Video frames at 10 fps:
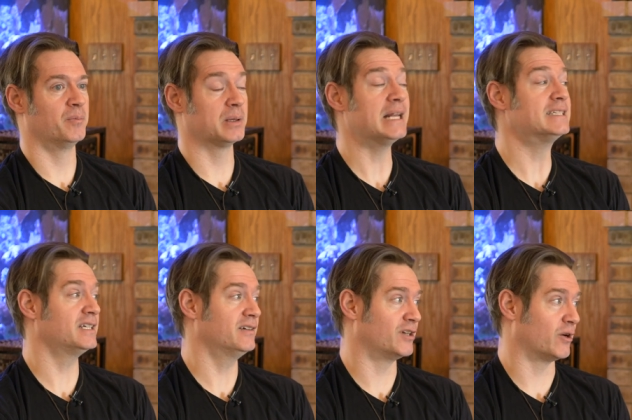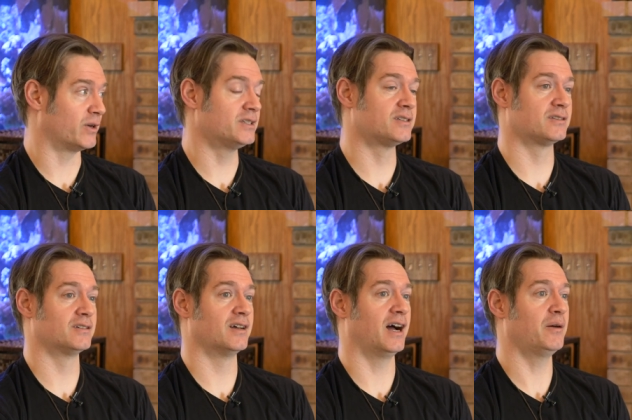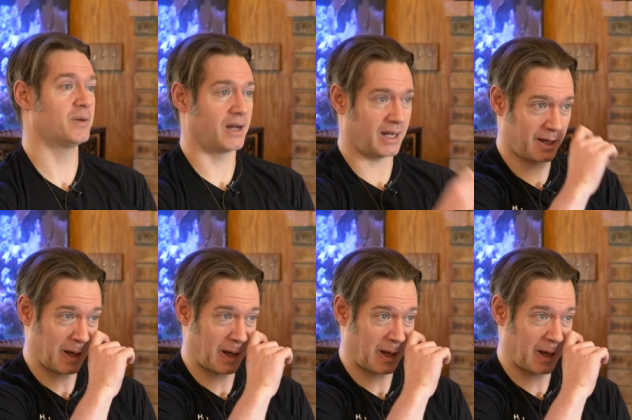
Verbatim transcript: plenty of notice I, I,